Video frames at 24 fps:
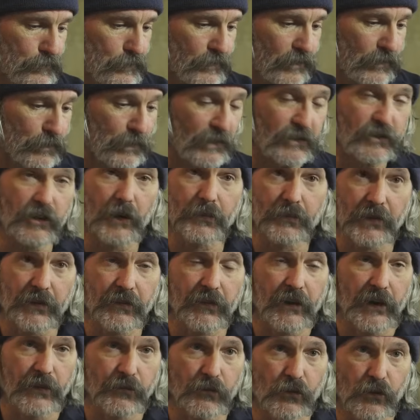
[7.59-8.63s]
It's been something
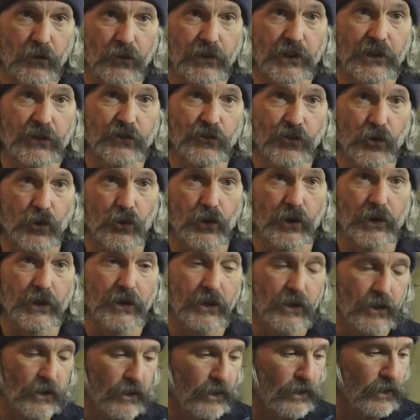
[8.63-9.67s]
that I've really enjoyed,
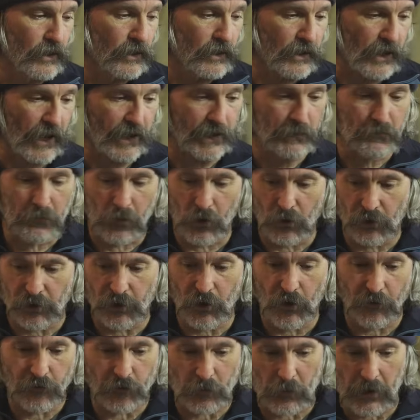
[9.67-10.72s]
kind of mulling
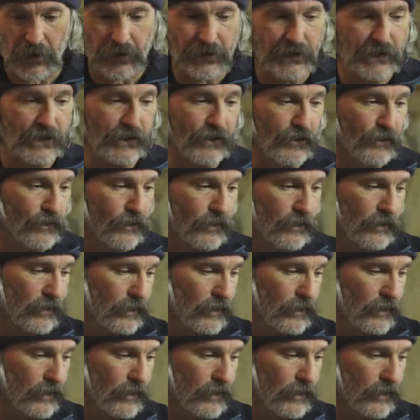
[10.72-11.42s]
over my gear,